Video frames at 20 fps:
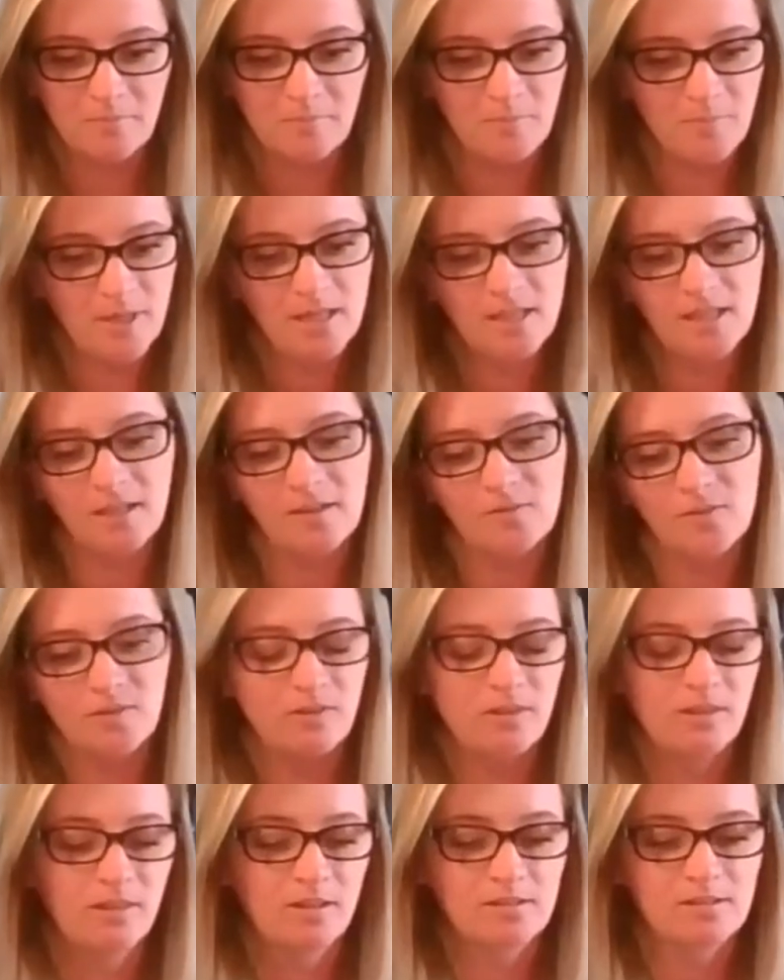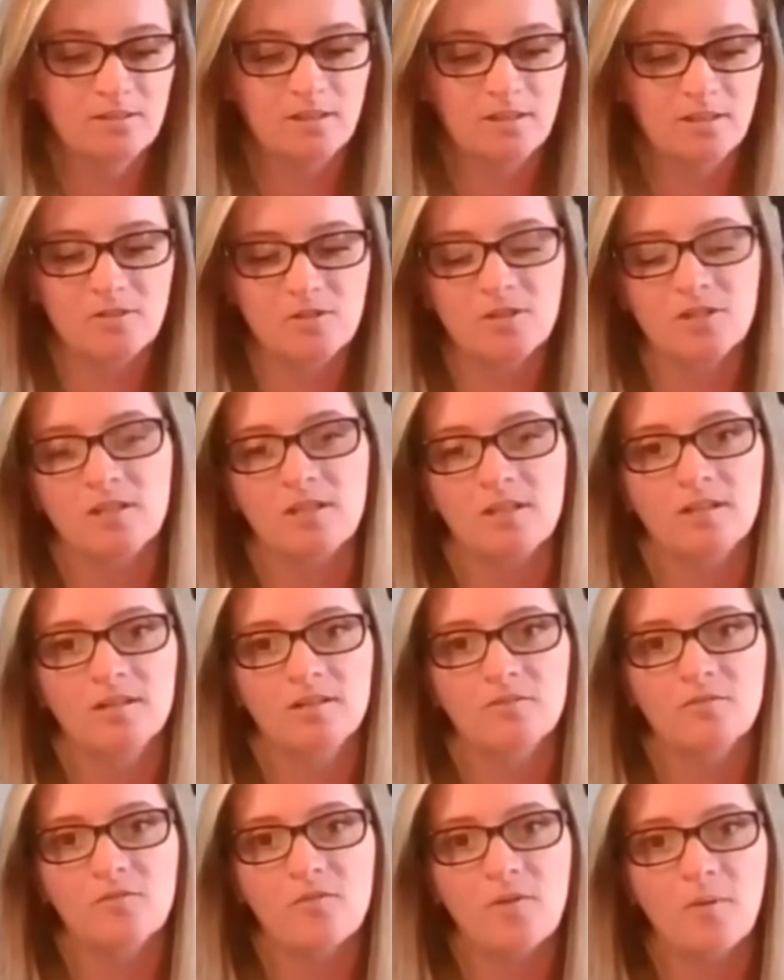making $50,000 a
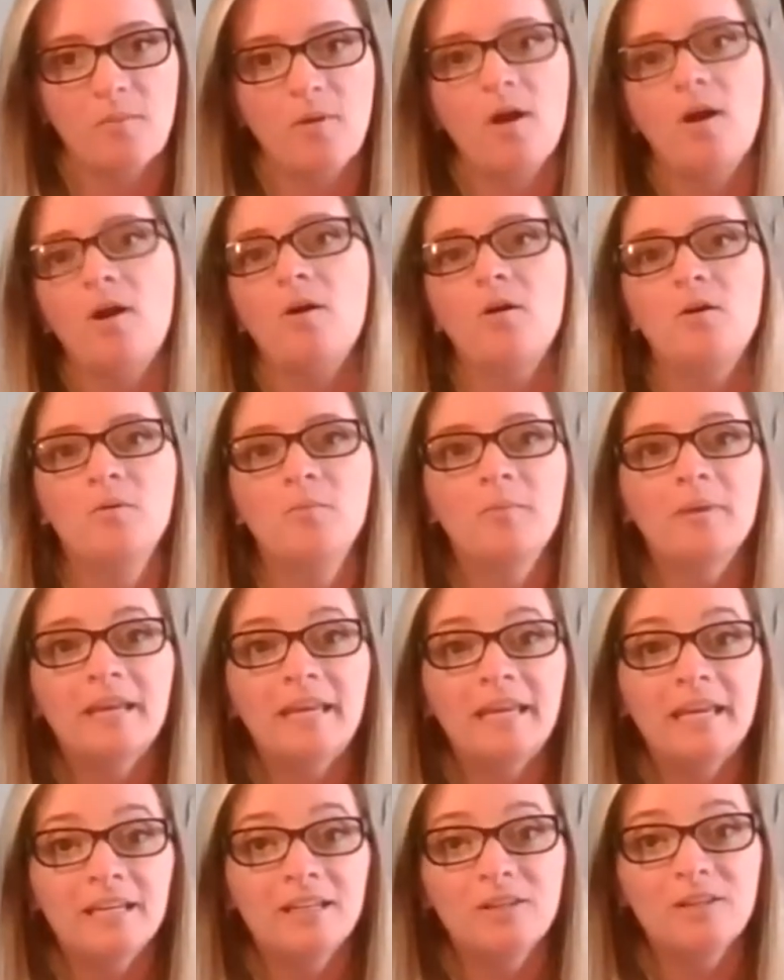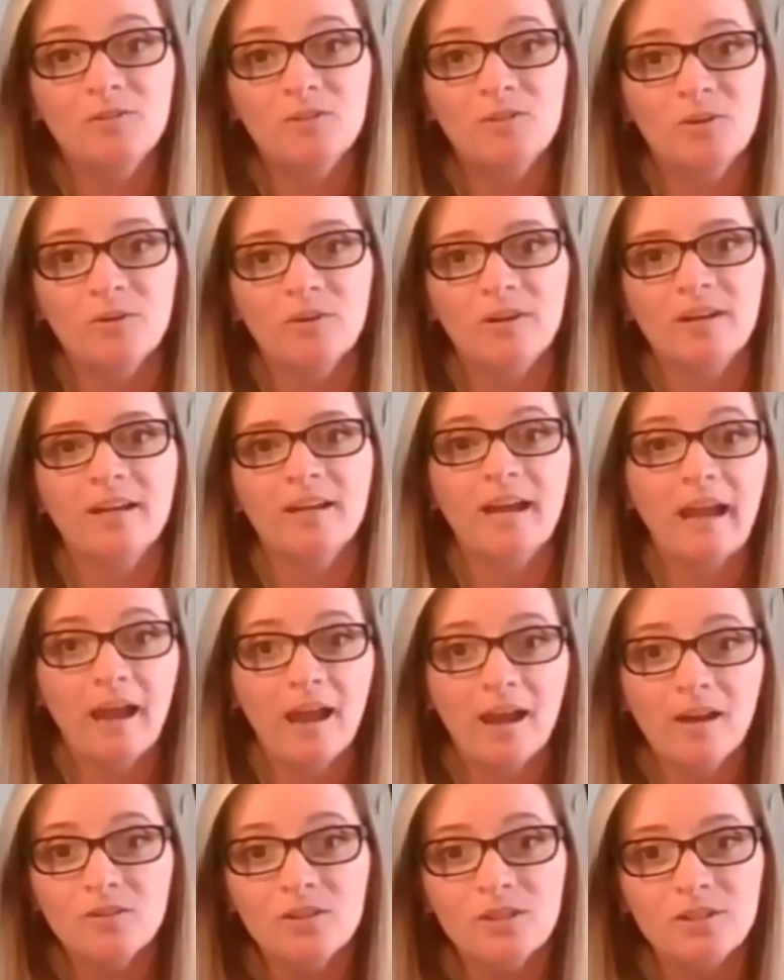year from home. Can you do it?
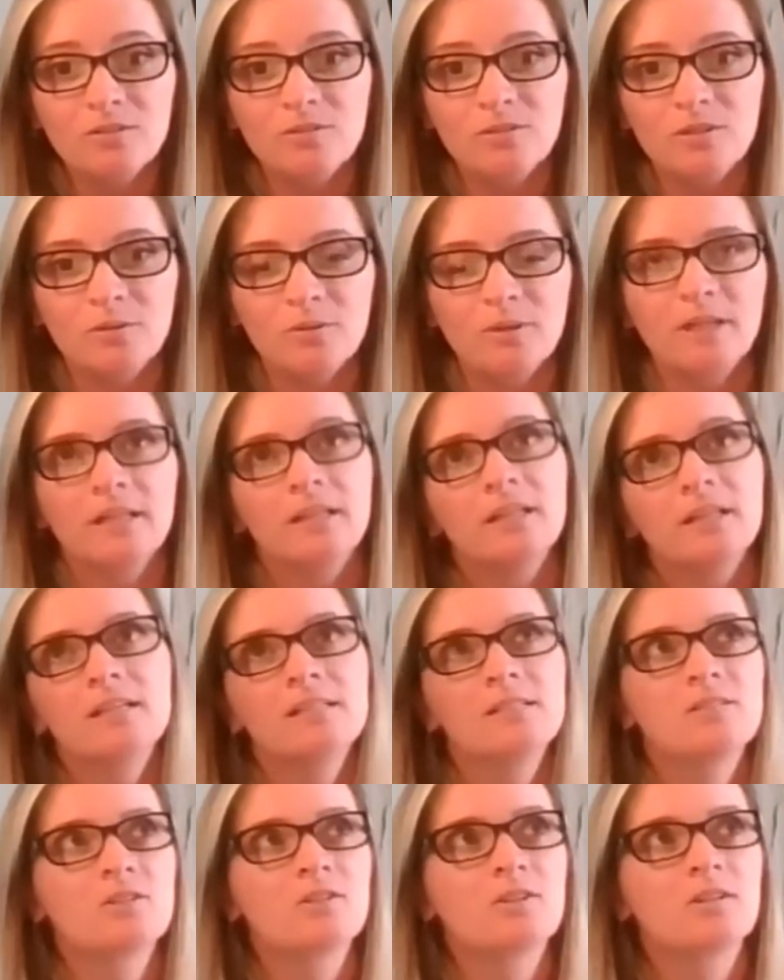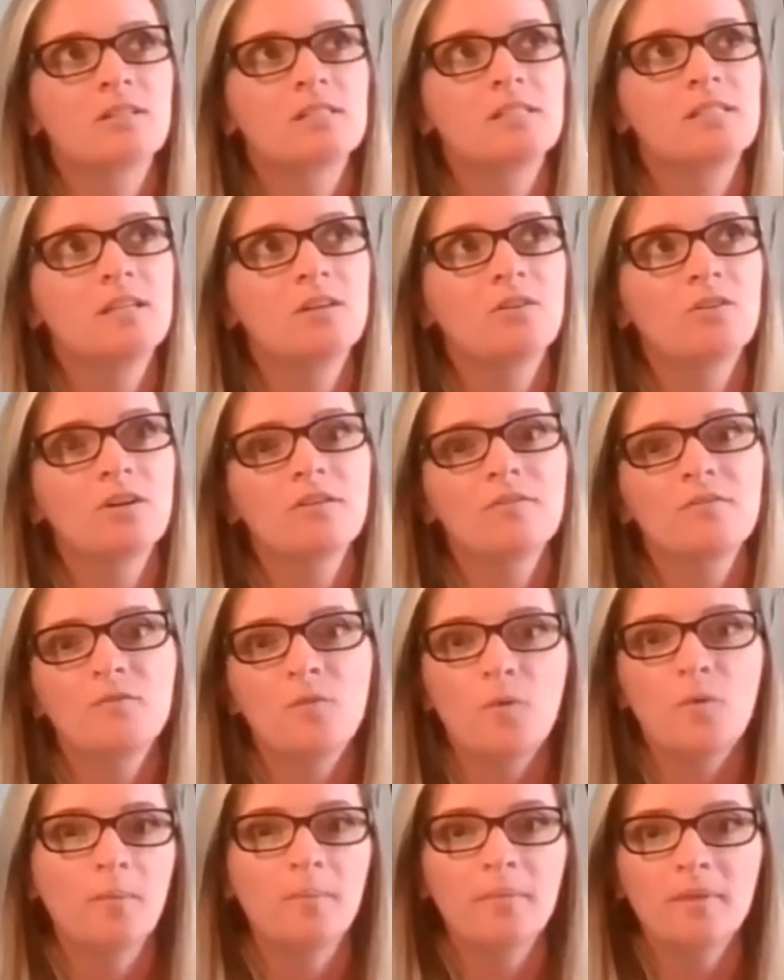How do you do it? Is there a secret
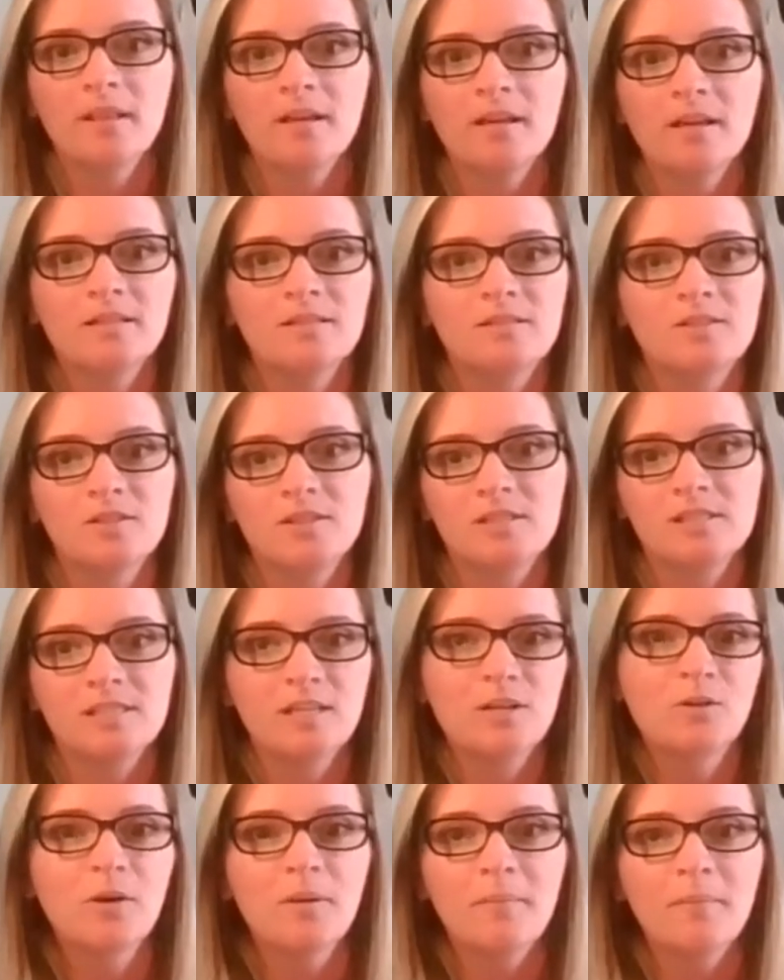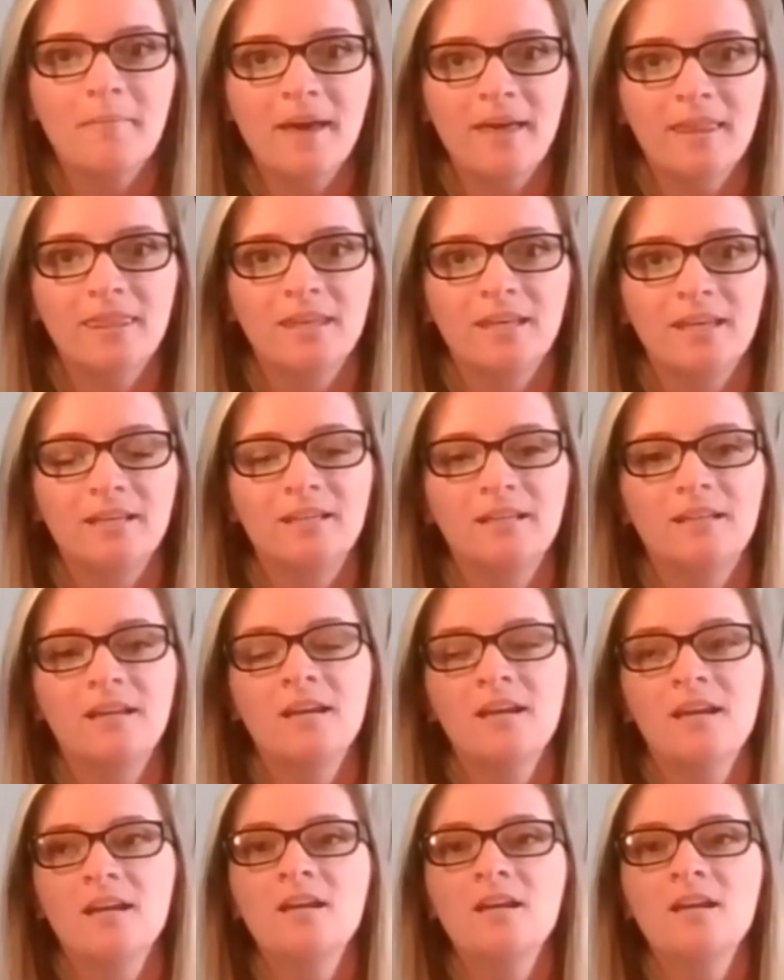formula? Is there a secret method?